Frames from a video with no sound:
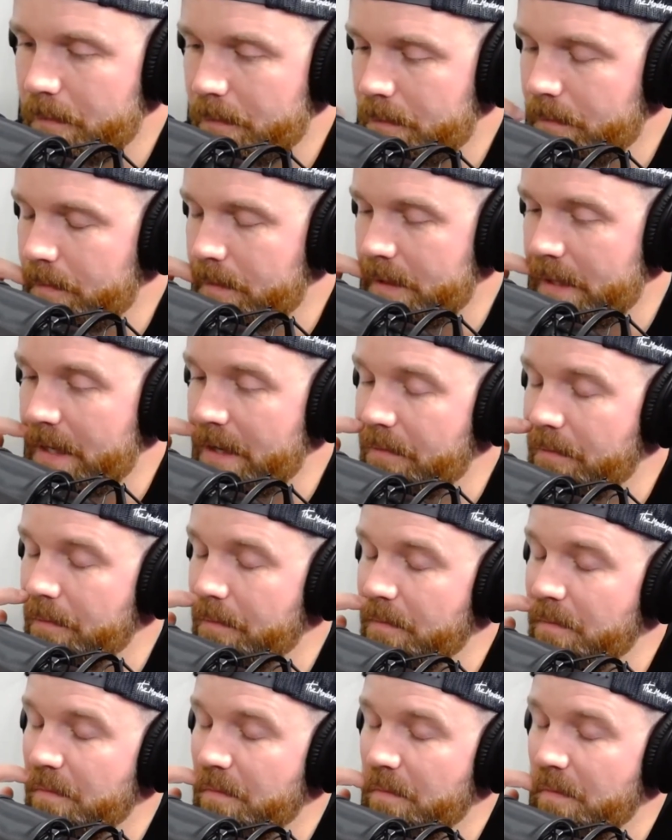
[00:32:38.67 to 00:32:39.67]
say
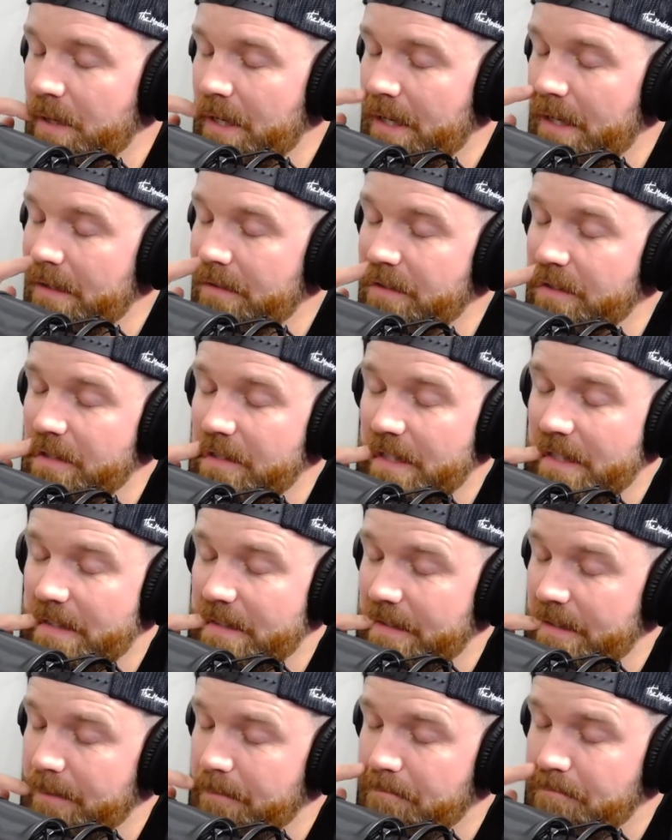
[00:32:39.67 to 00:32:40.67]
just as
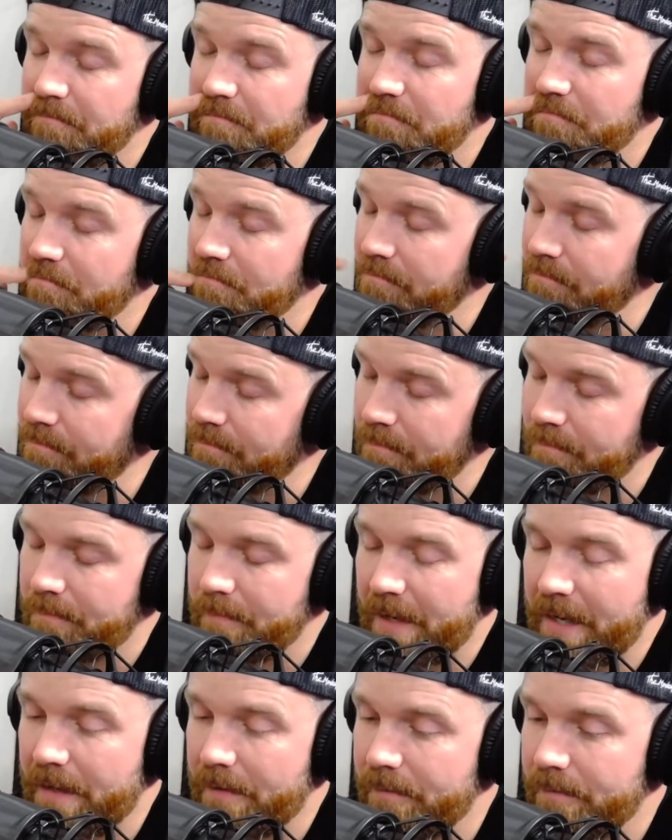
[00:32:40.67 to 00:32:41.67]
a
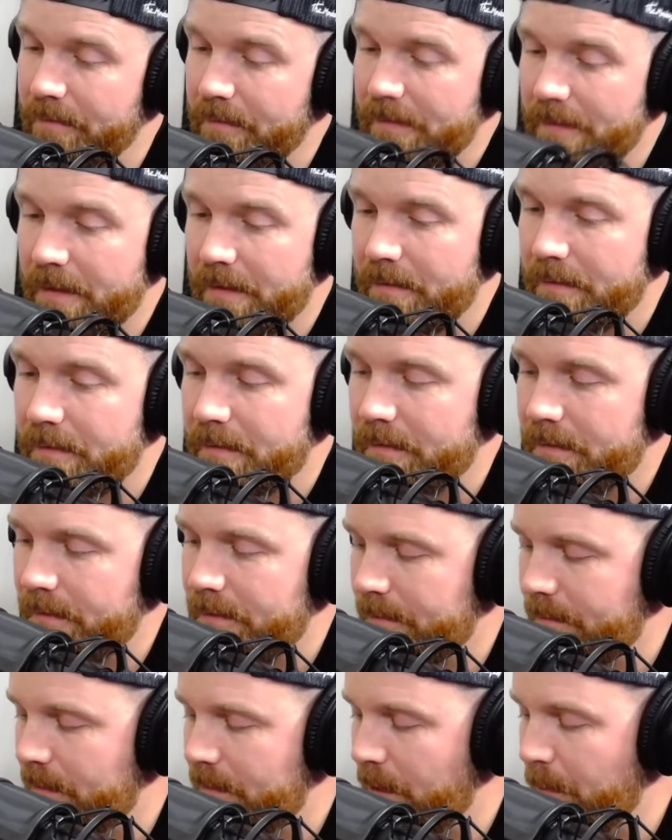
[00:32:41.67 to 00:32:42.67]
man,
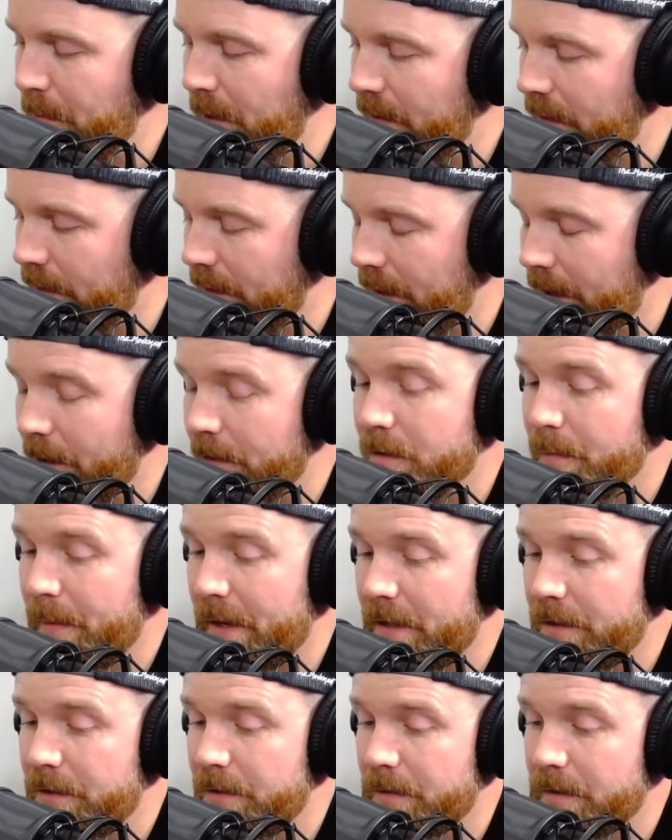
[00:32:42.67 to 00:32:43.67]
somebody that cares
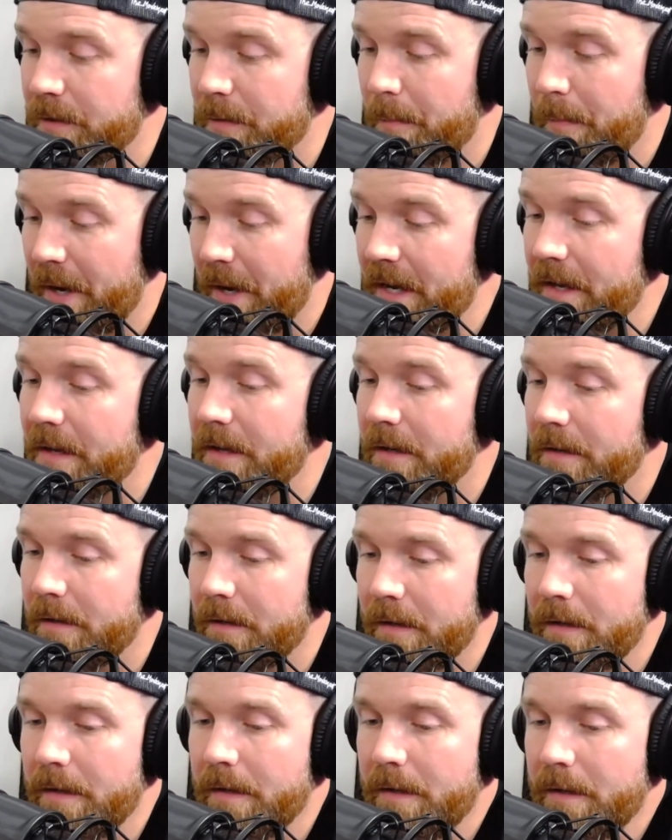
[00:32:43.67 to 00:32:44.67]
about you as a man,
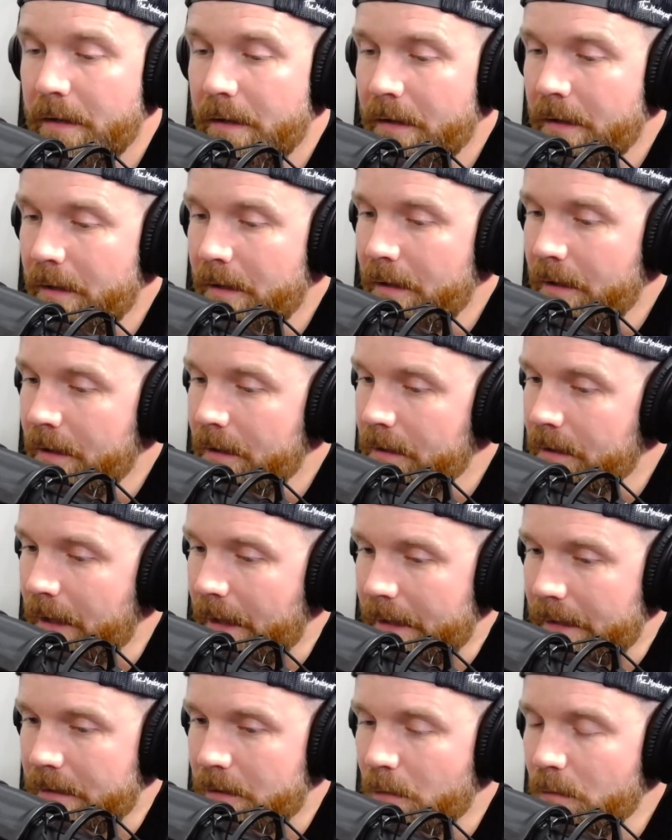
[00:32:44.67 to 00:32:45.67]

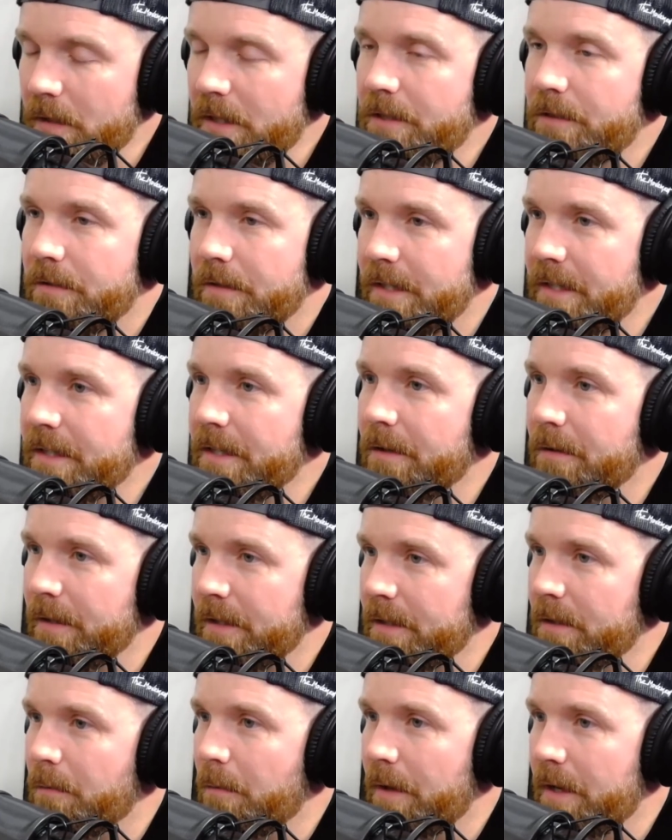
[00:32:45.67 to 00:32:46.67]
like don't let your ego get
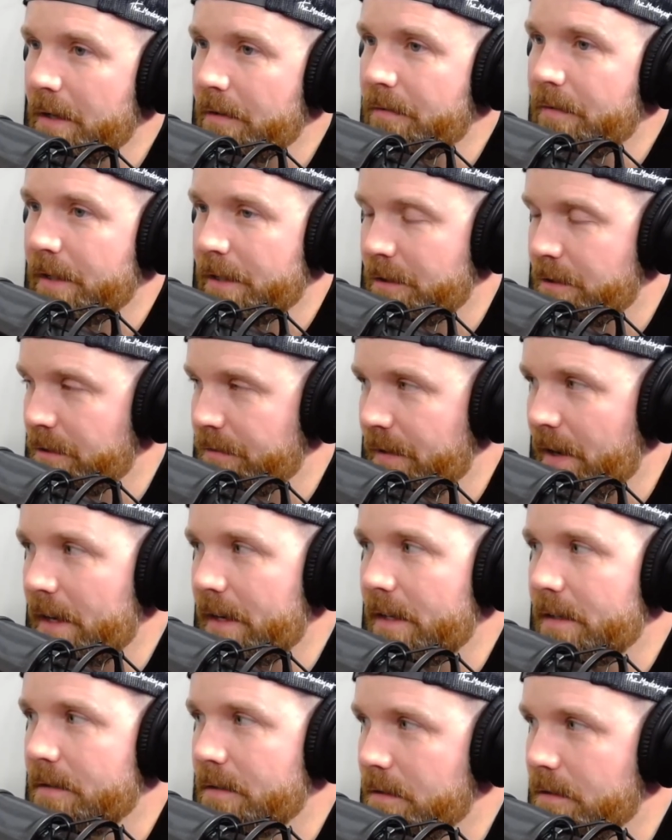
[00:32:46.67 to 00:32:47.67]
in the way of fixing your
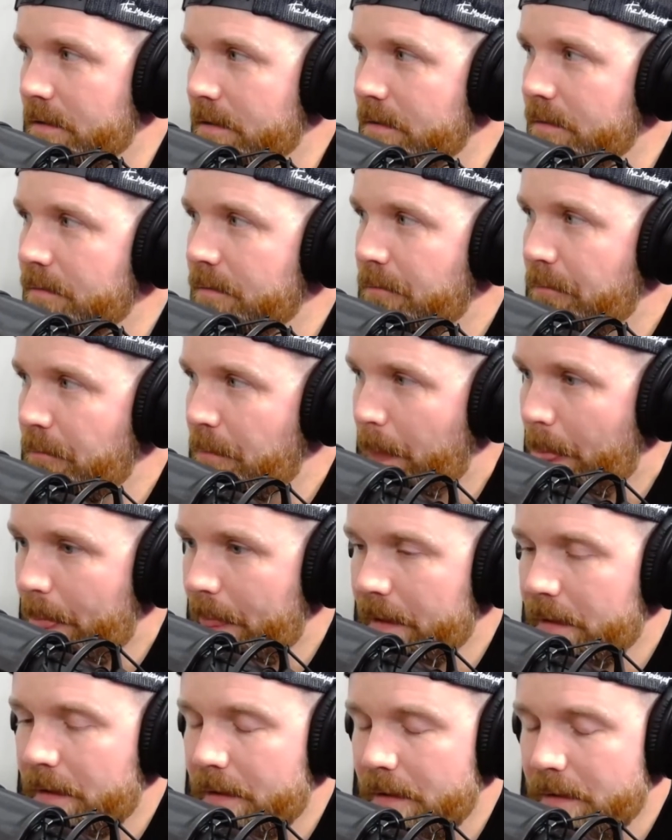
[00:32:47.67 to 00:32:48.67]
finances,
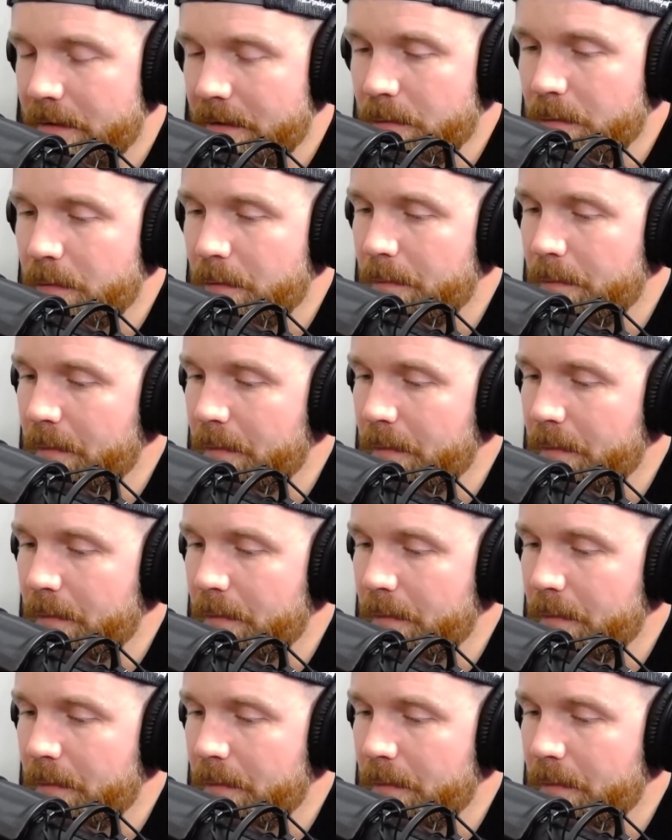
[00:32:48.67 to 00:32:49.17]
because it will